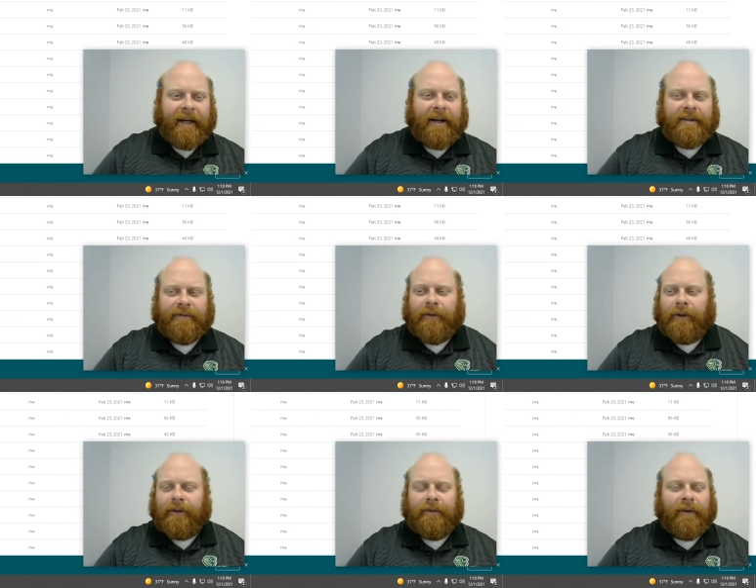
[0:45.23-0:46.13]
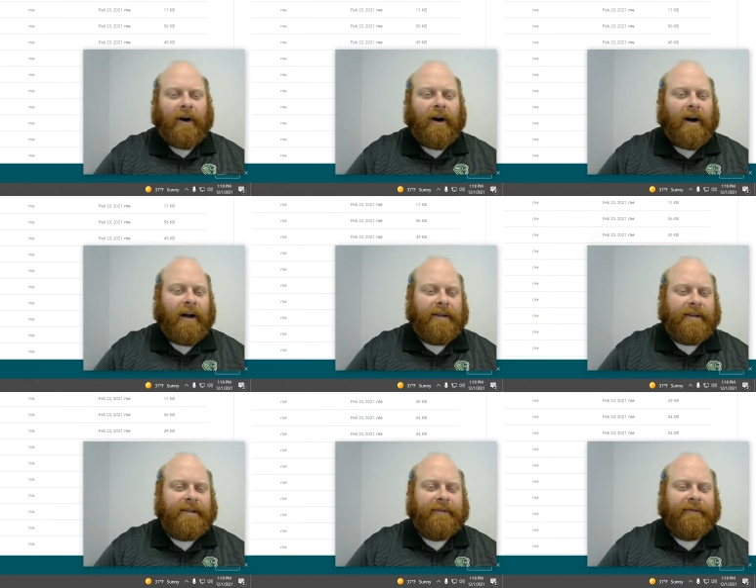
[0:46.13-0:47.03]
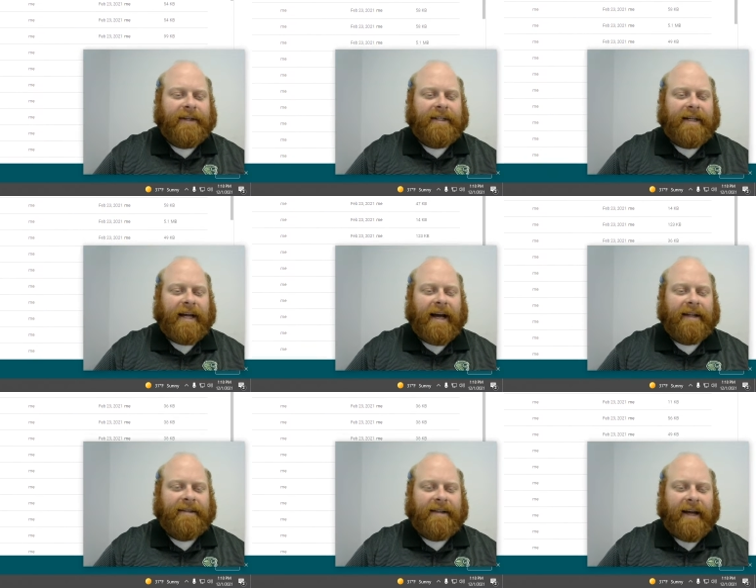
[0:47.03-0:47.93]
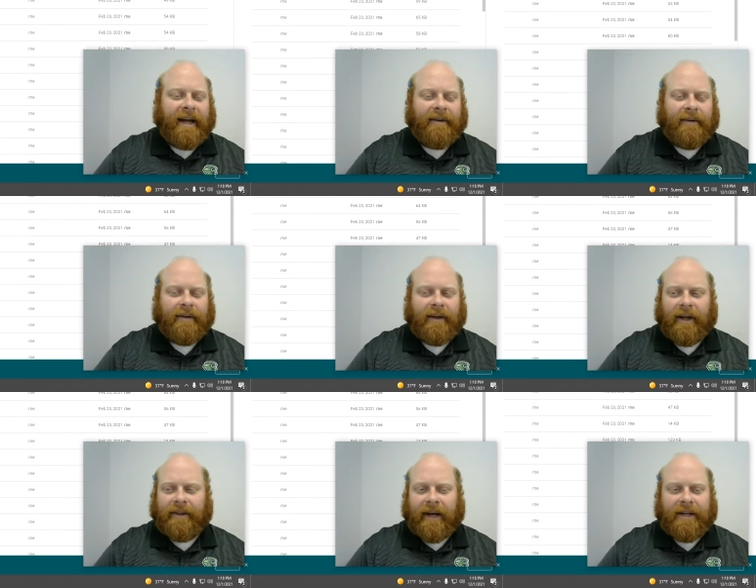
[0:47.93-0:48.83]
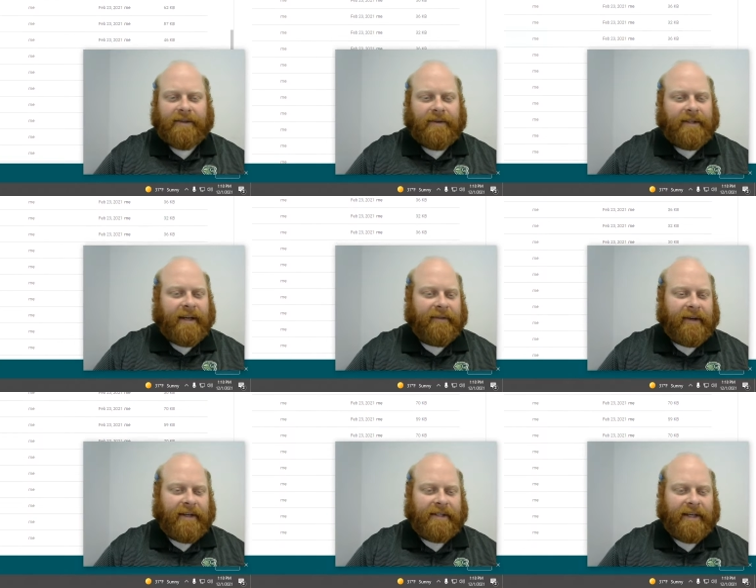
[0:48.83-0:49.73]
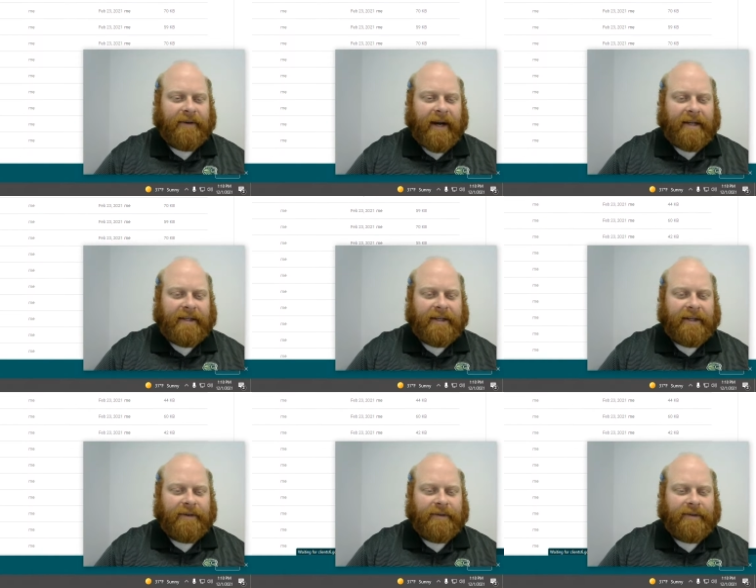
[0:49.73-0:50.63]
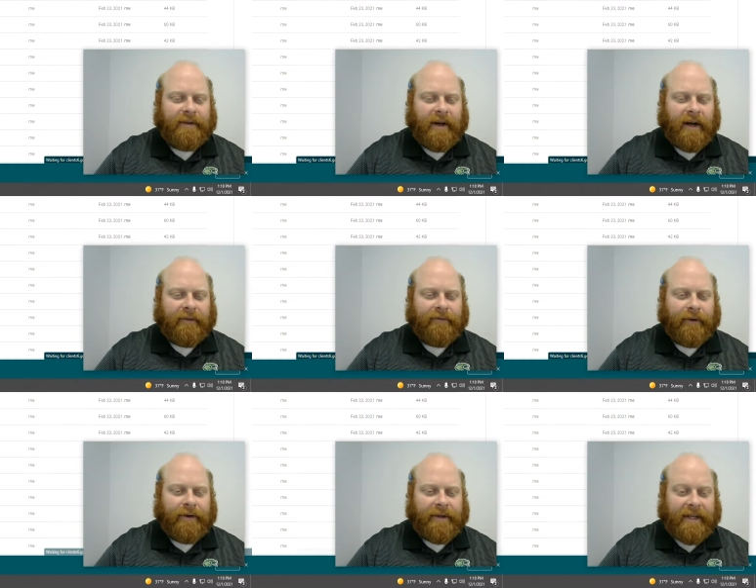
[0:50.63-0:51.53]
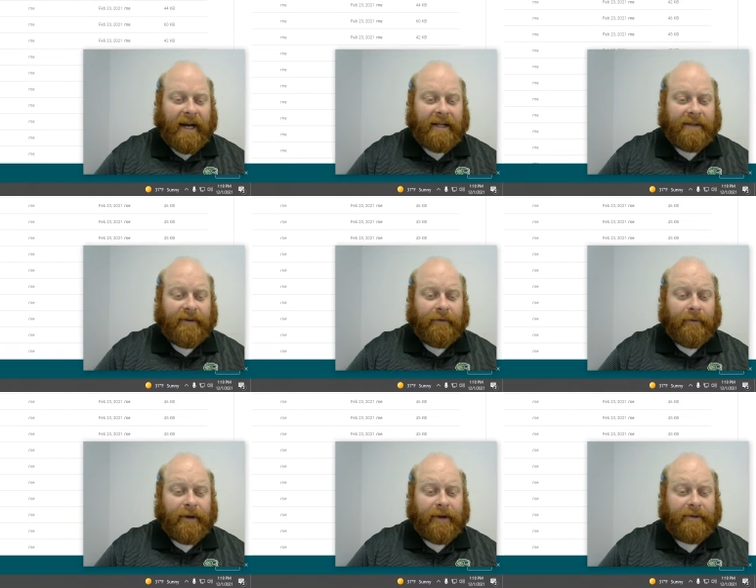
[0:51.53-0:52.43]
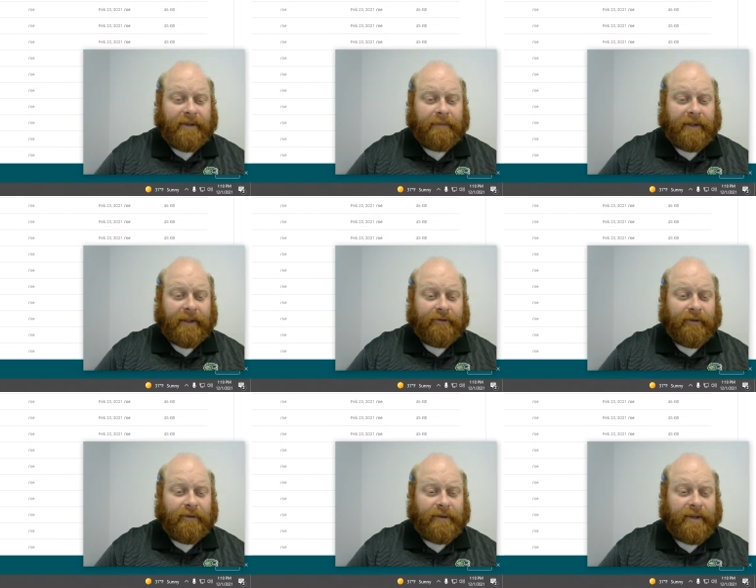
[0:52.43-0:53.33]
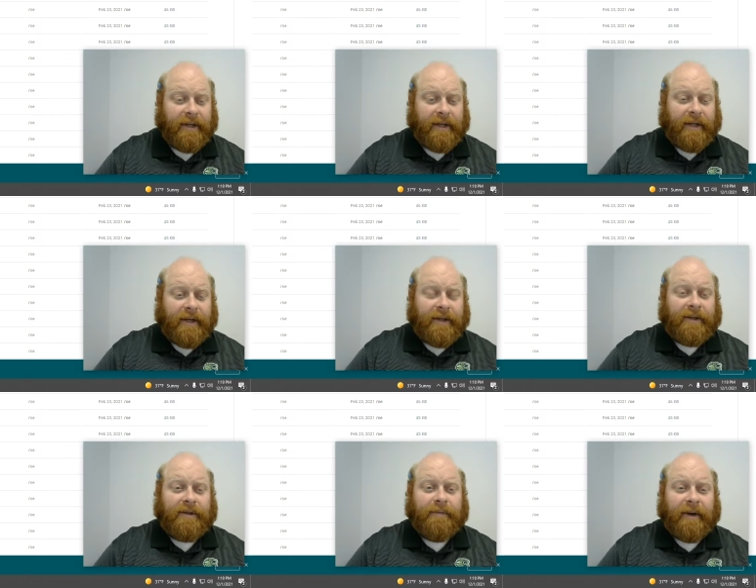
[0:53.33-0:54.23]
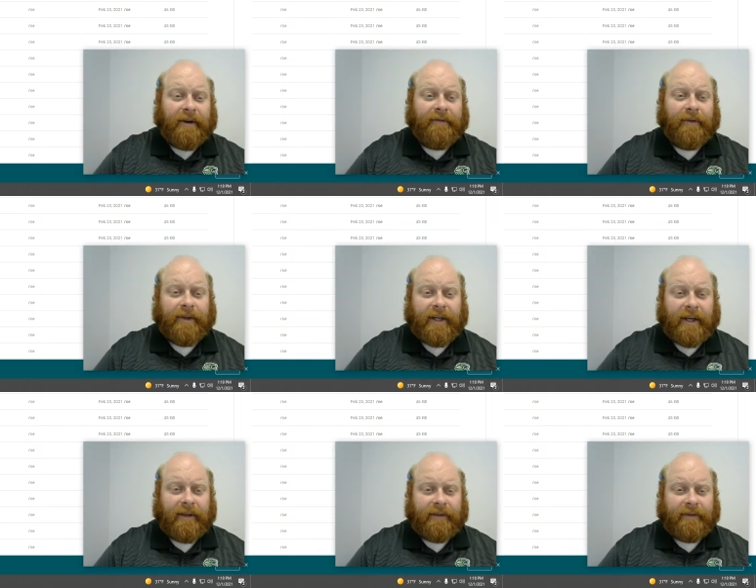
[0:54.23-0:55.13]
Here's a folder of all these different designs that the high school has given us that you guys can use for your designs if you don't want to do something that shows spirit for the